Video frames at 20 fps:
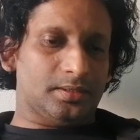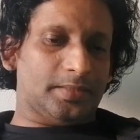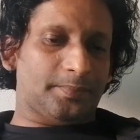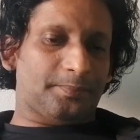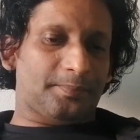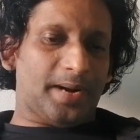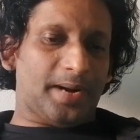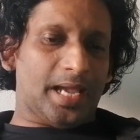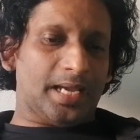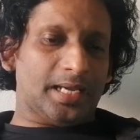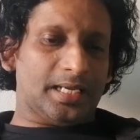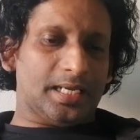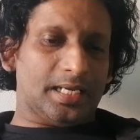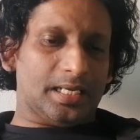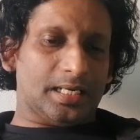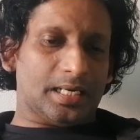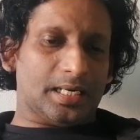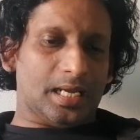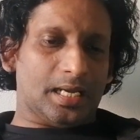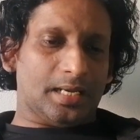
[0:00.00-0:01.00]
in the Planck
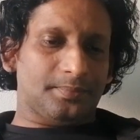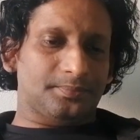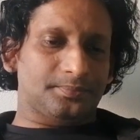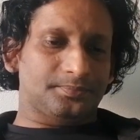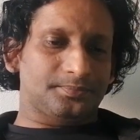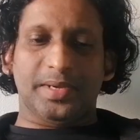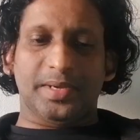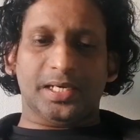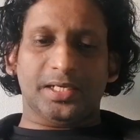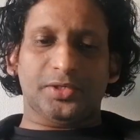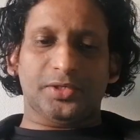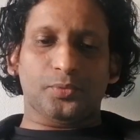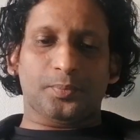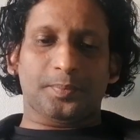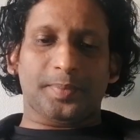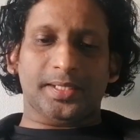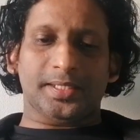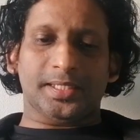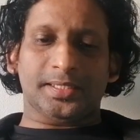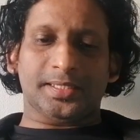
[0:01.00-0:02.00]
era, began to
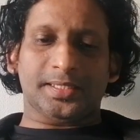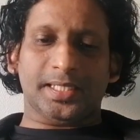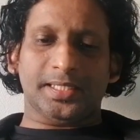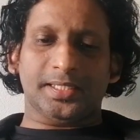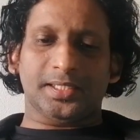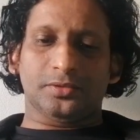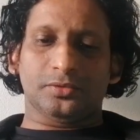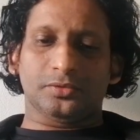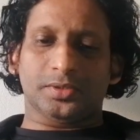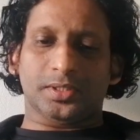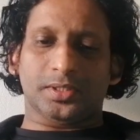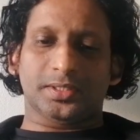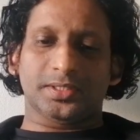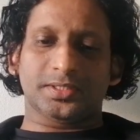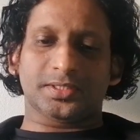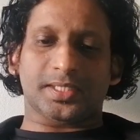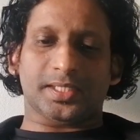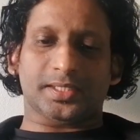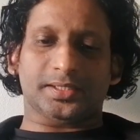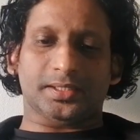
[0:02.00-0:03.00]
penetrate into the
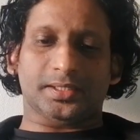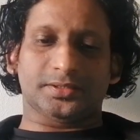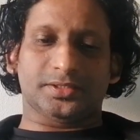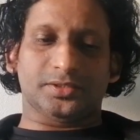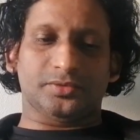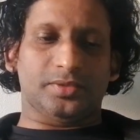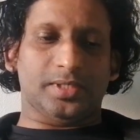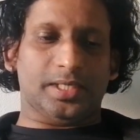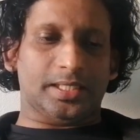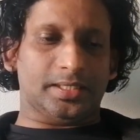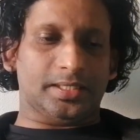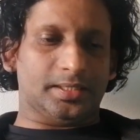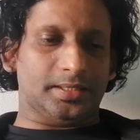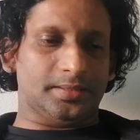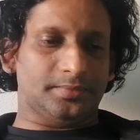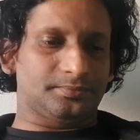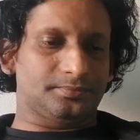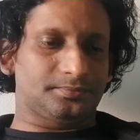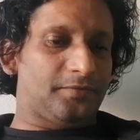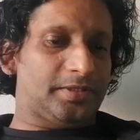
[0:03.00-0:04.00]
distracted
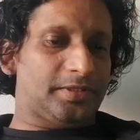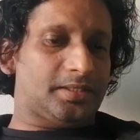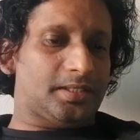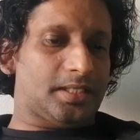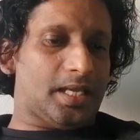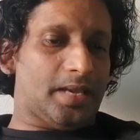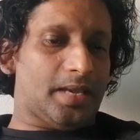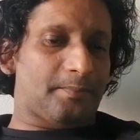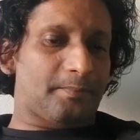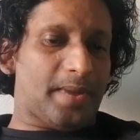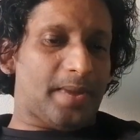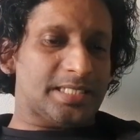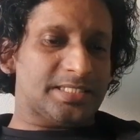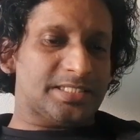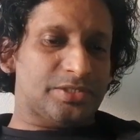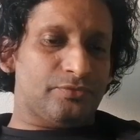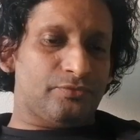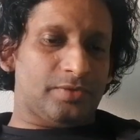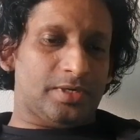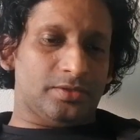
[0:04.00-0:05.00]
singularity with a
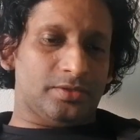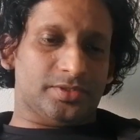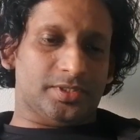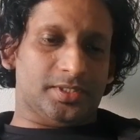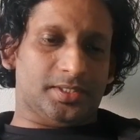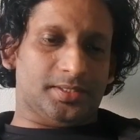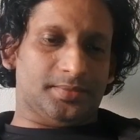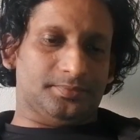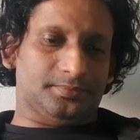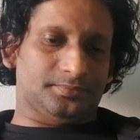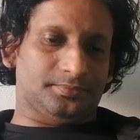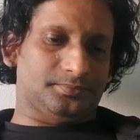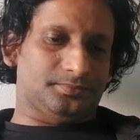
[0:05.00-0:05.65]
massive velocity.